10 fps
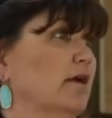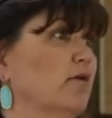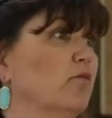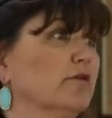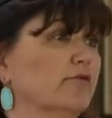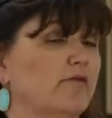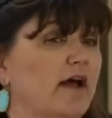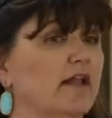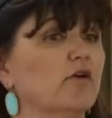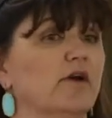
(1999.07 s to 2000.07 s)
I worked for
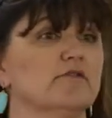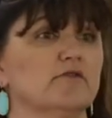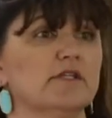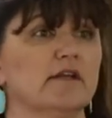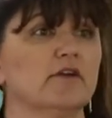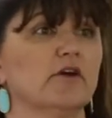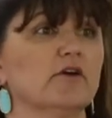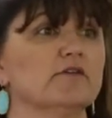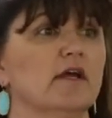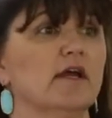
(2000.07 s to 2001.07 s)
Valley Crest for ten
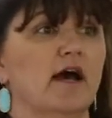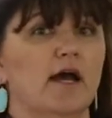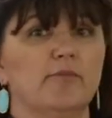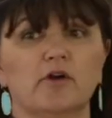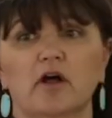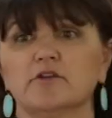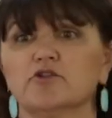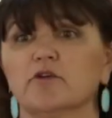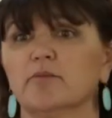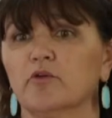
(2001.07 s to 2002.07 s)
years. I put all the
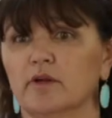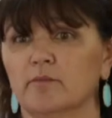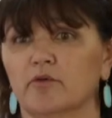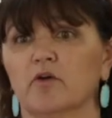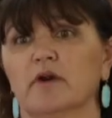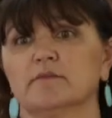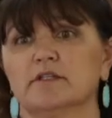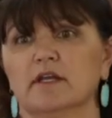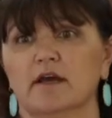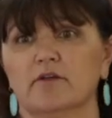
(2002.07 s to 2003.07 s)
tree pruning programs
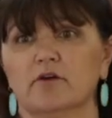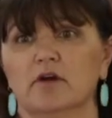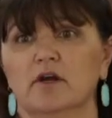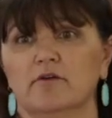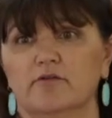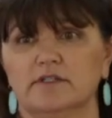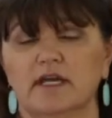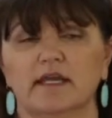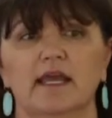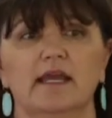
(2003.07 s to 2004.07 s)
together for a
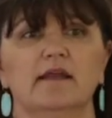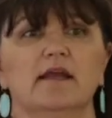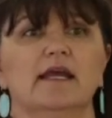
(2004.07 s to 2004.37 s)
decade.